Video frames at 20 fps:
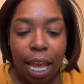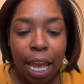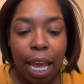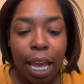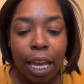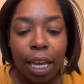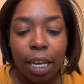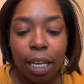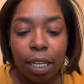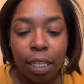
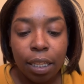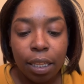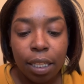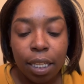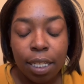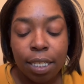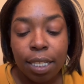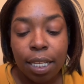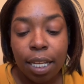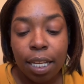And
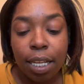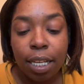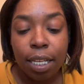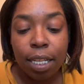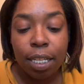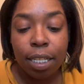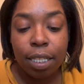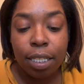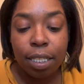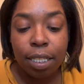this
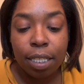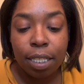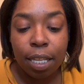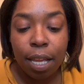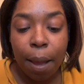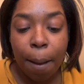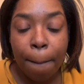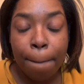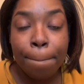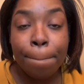is
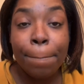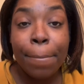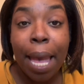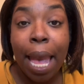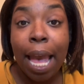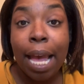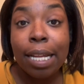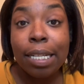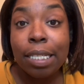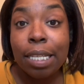
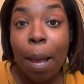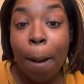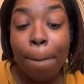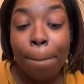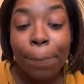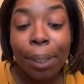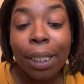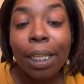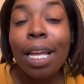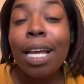matte
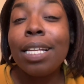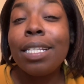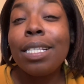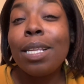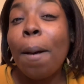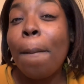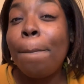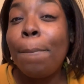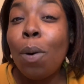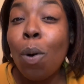plus
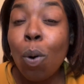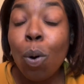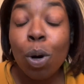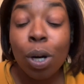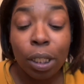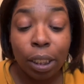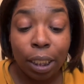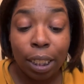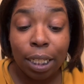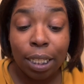
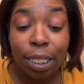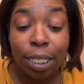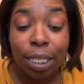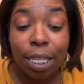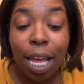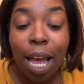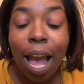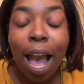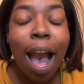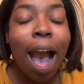poreless.
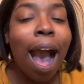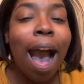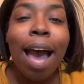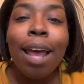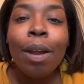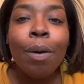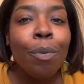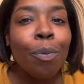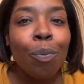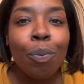I
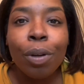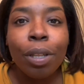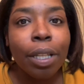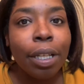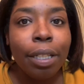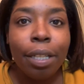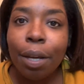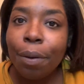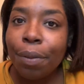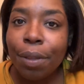don't really
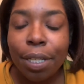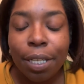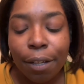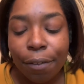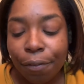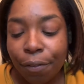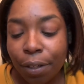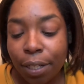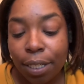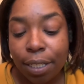know the
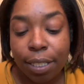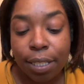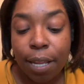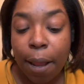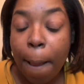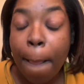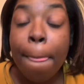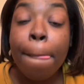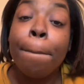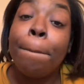difference,
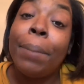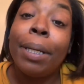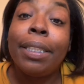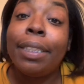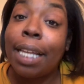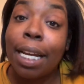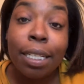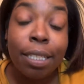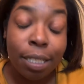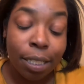but
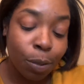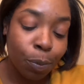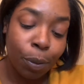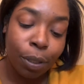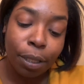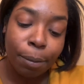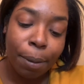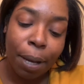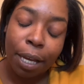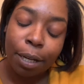that's just
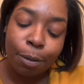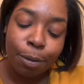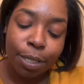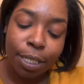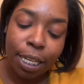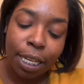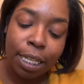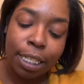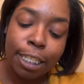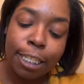what the bottle
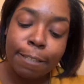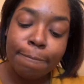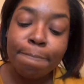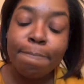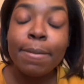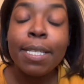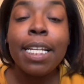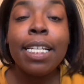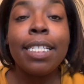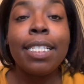says.
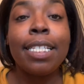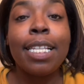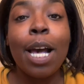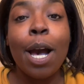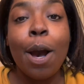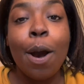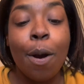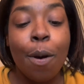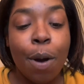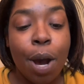
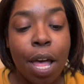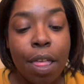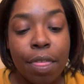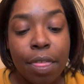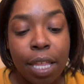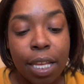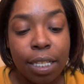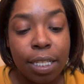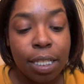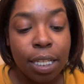So
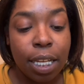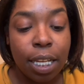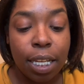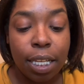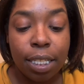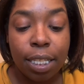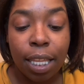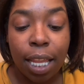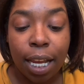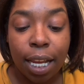this
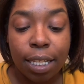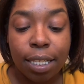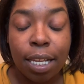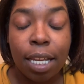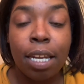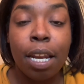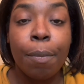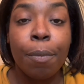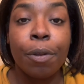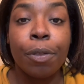is, like I
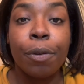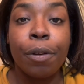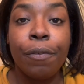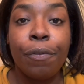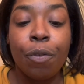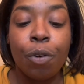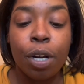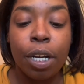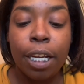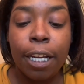said, number
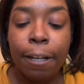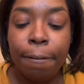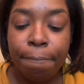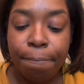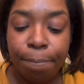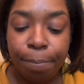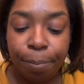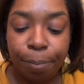340,